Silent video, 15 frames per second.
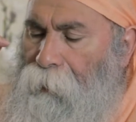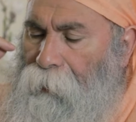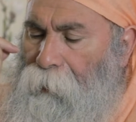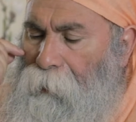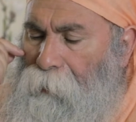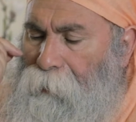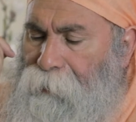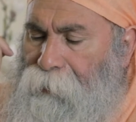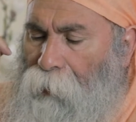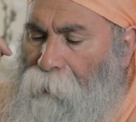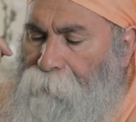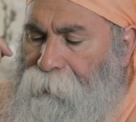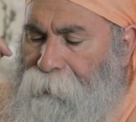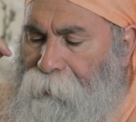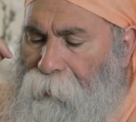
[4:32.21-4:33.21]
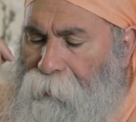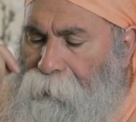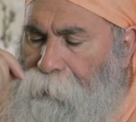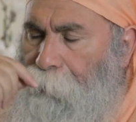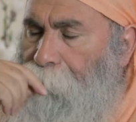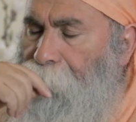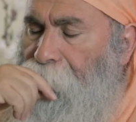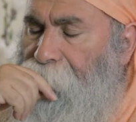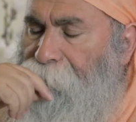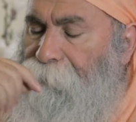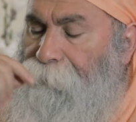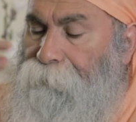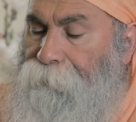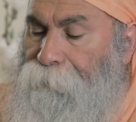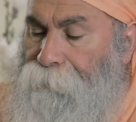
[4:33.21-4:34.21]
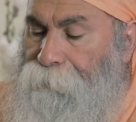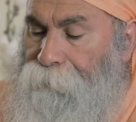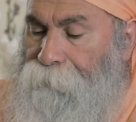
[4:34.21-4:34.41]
in his commentary to the